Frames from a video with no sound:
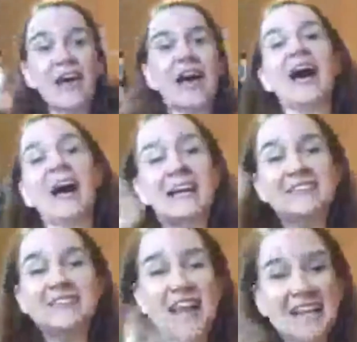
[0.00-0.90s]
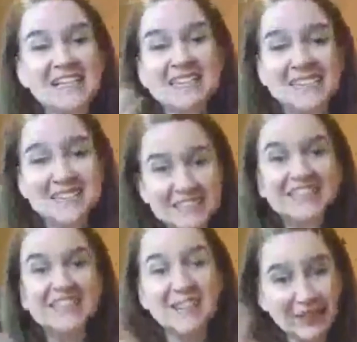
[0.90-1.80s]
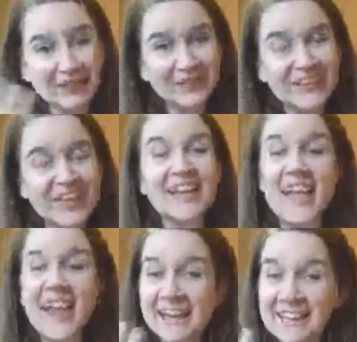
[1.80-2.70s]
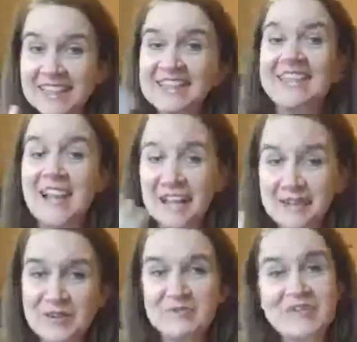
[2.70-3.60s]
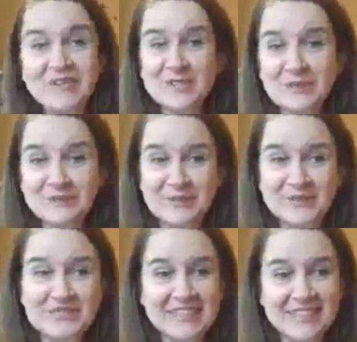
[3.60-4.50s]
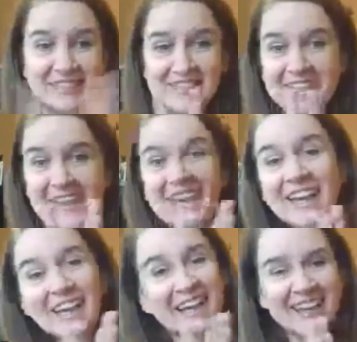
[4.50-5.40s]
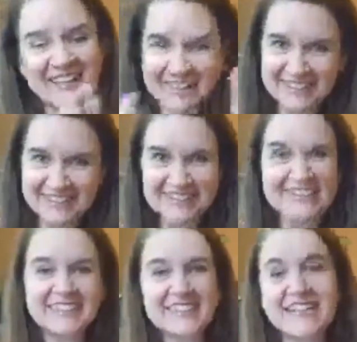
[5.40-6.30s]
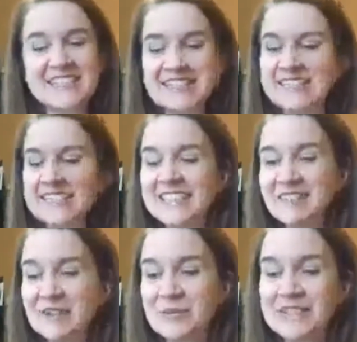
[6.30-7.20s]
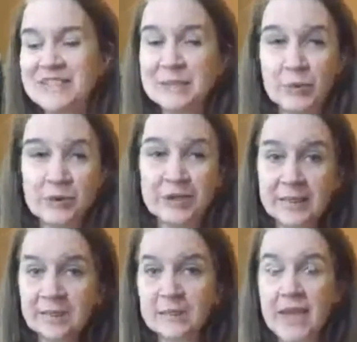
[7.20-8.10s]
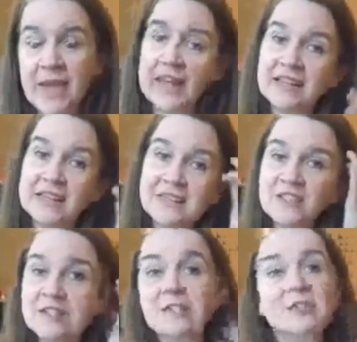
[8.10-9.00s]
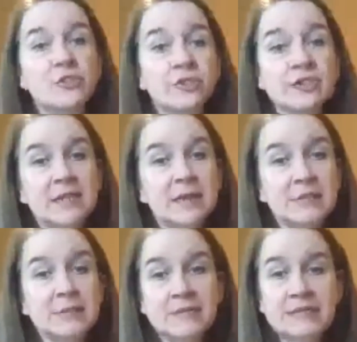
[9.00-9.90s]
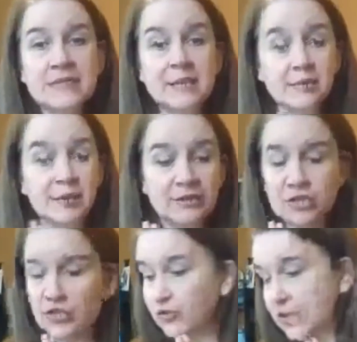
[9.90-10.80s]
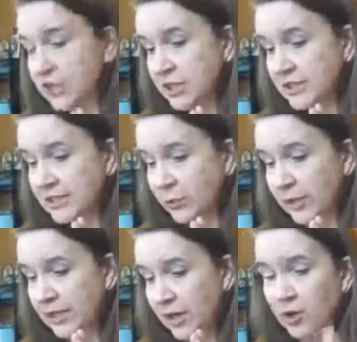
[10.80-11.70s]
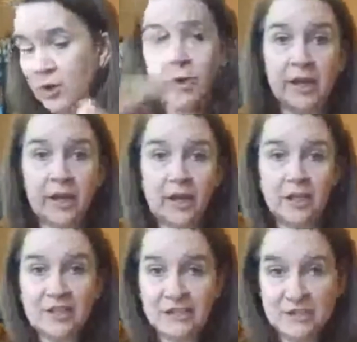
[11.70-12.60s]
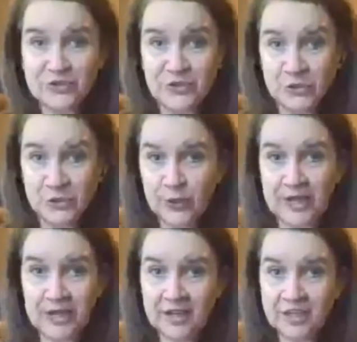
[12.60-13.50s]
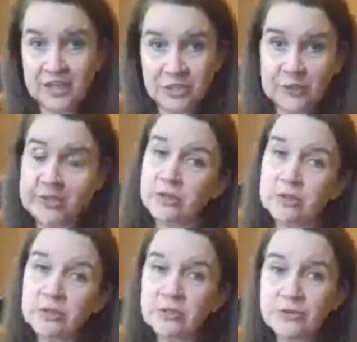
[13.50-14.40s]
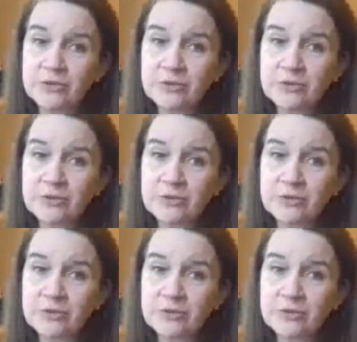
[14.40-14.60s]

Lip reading: Hi, Dax and Dean and Cody and Adelaide and Eleanor. My usual crew is here. Yay! It's nice to see everyone this morning. Let's start our story time today with our stretches. Here we go. Stretch to the windows.